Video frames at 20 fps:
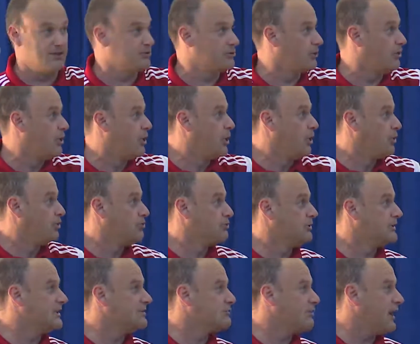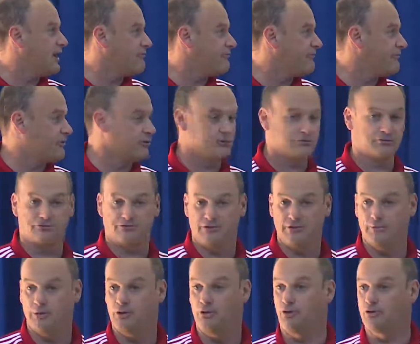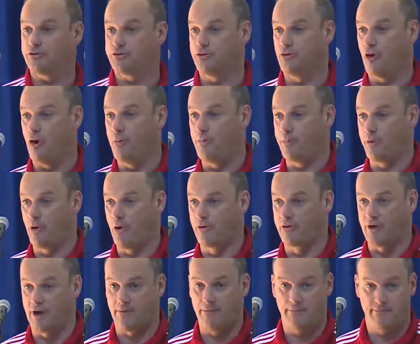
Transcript: So you need to have a philosophy, but also a program.